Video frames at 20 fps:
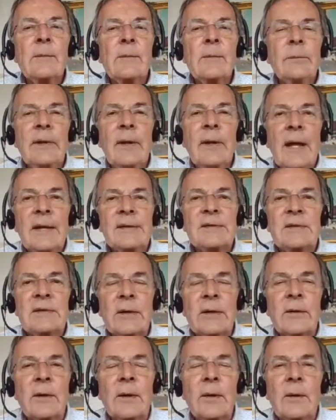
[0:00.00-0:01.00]
but not
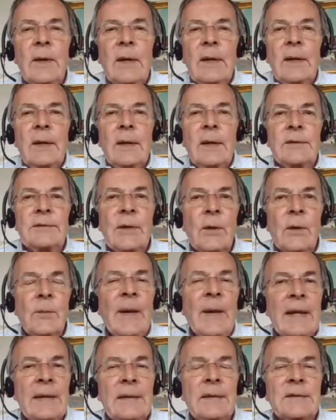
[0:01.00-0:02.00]
zero. And Joe
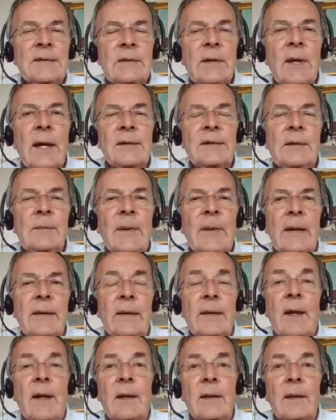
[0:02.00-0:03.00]
Biden has talked about
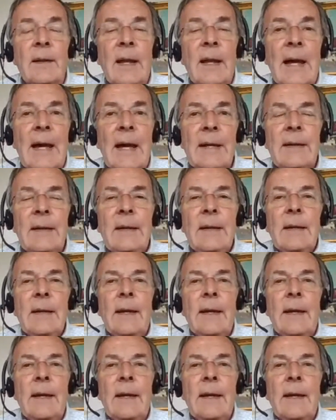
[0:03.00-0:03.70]
it a lot.